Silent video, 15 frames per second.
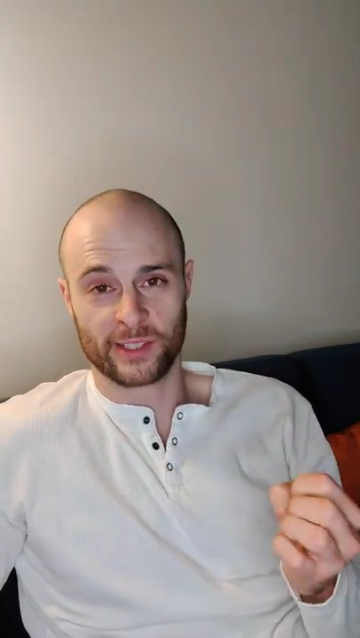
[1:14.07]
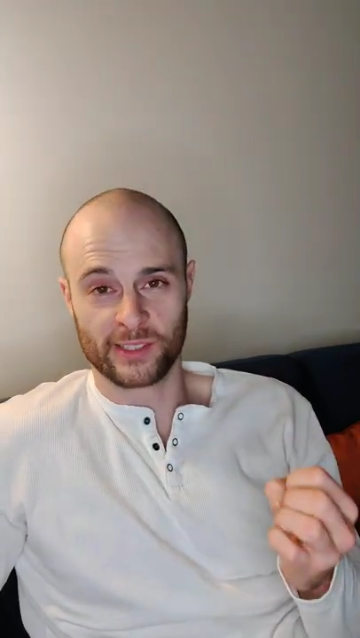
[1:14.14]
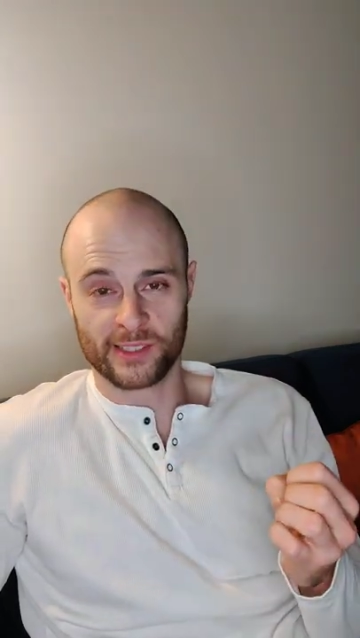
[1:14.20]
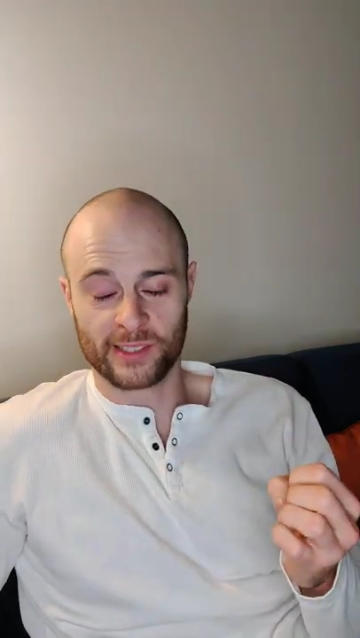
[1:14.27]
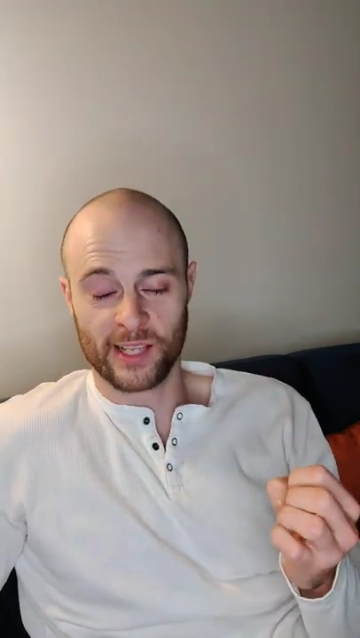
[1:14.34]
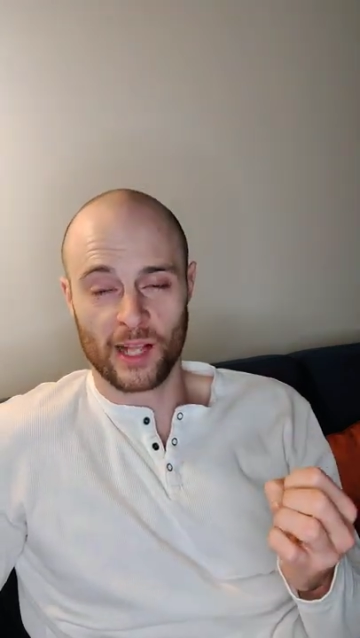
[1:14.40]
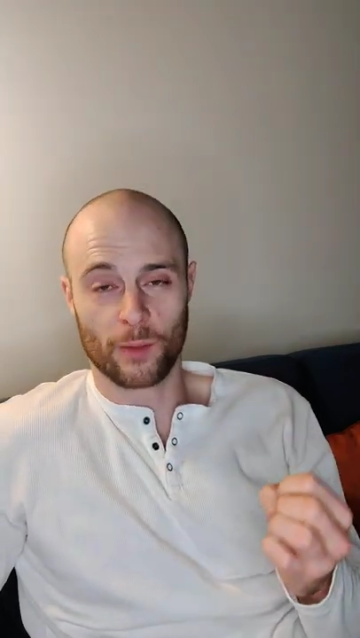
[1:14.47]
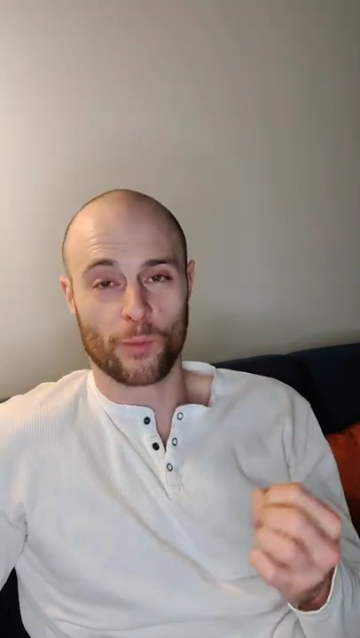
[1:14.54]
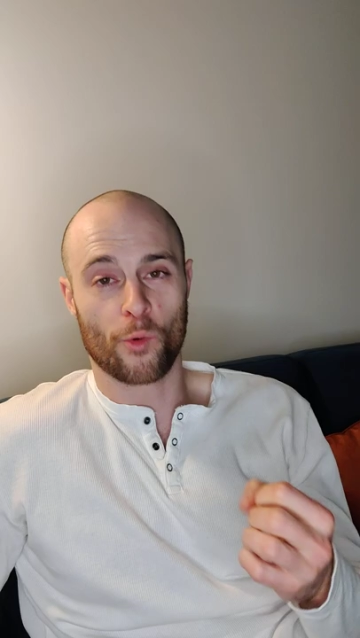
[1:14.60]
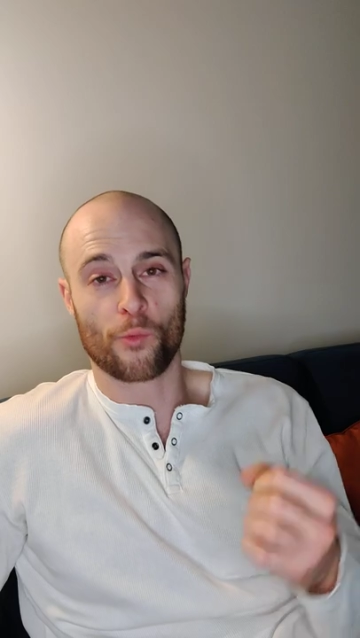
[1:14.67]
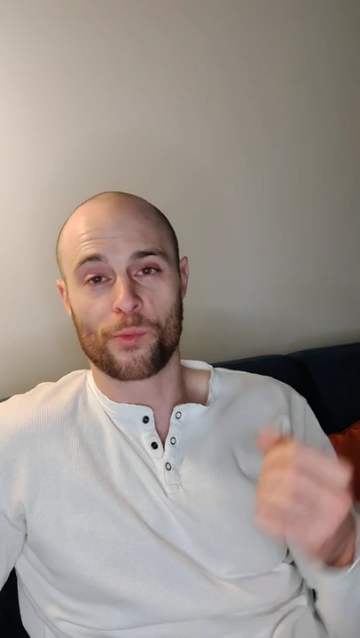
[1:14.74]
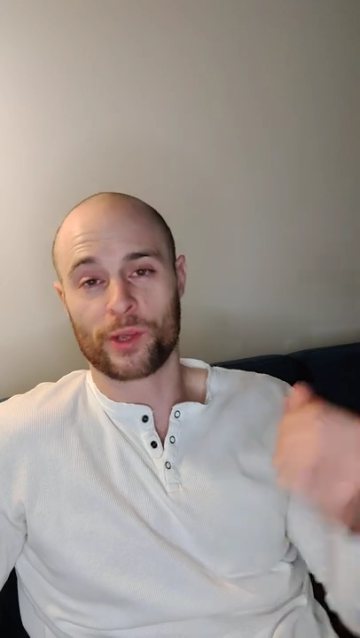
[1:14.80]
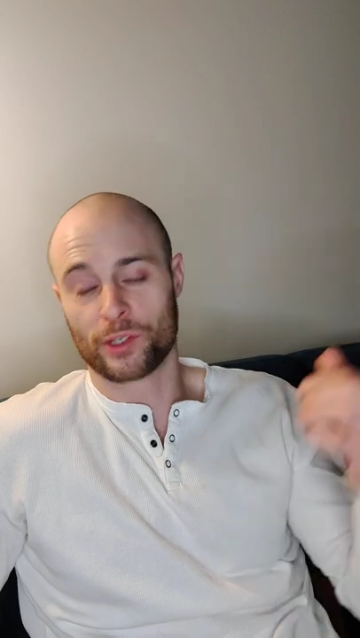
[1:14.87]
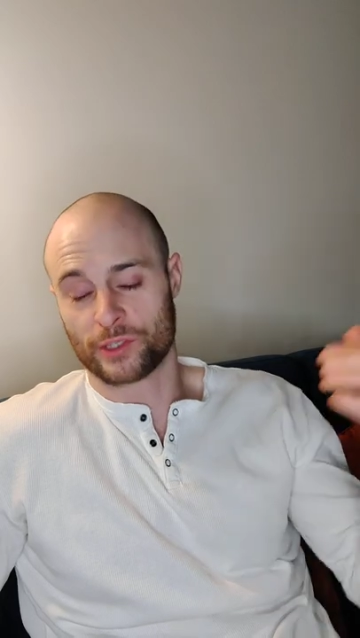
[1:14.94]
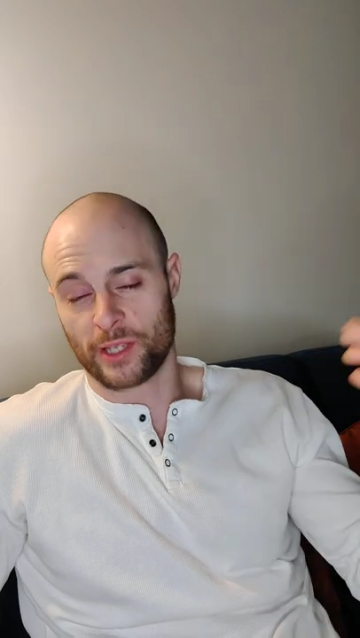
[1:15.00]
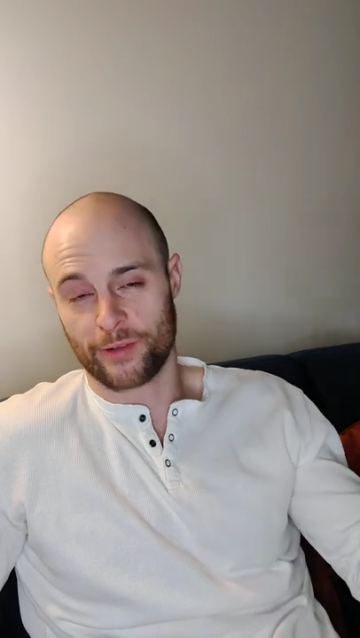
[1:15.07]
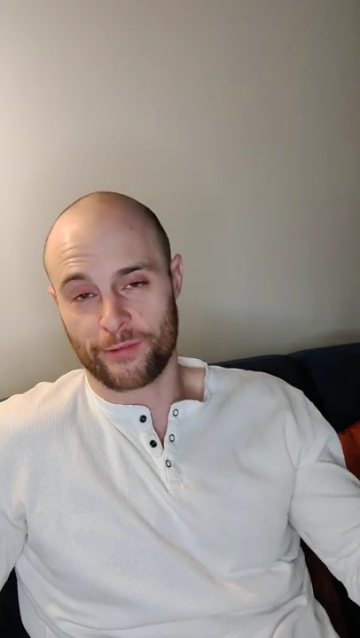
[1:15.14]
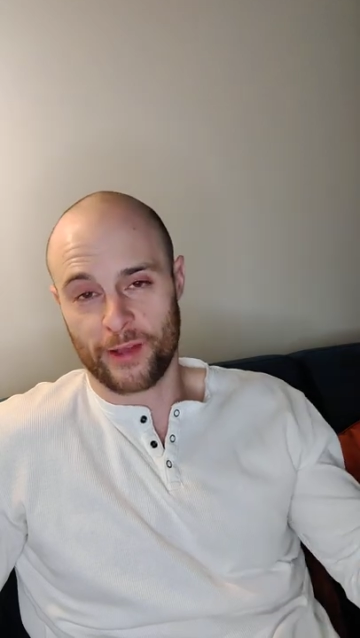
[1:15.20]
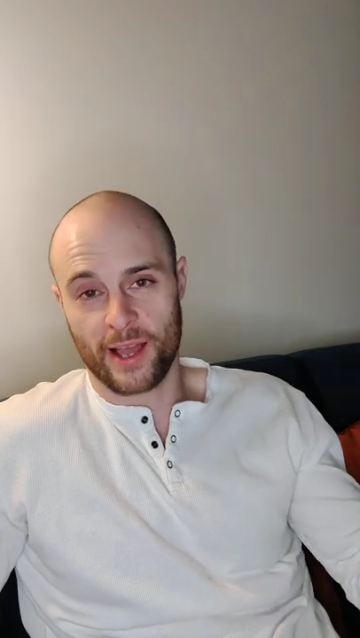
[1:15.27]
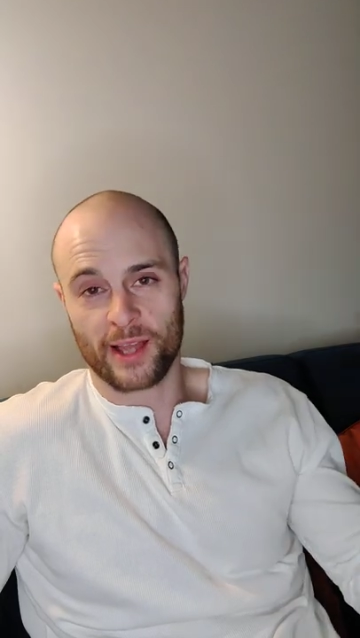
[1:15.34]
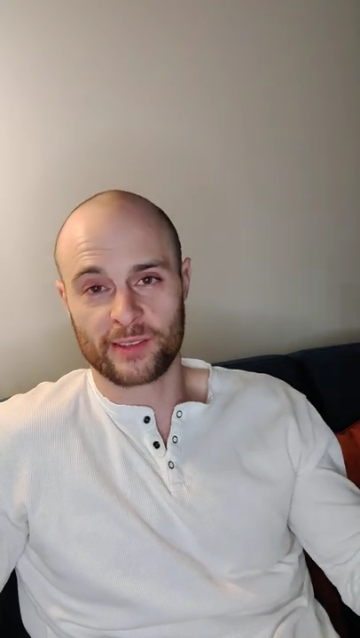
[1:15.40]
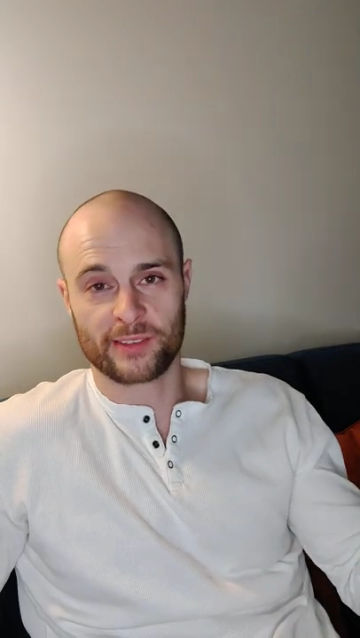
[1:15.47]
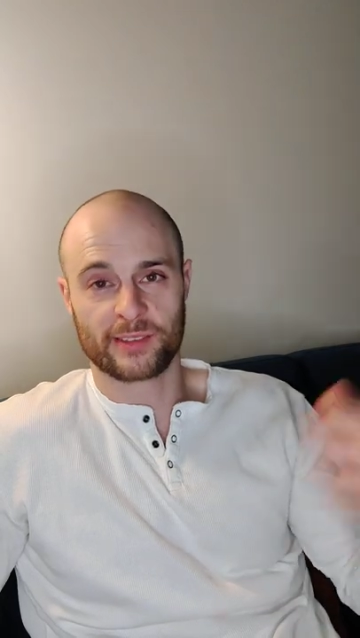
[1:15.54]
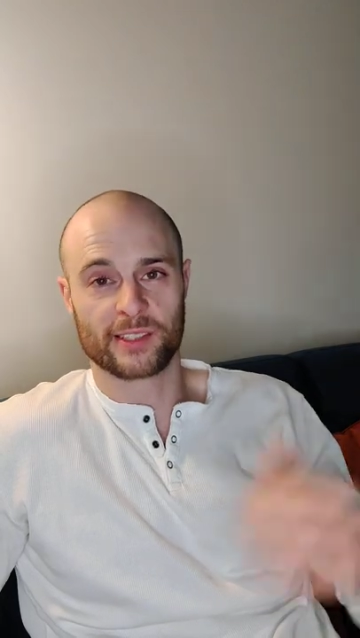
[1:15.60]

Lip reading: tennis elbow because I've had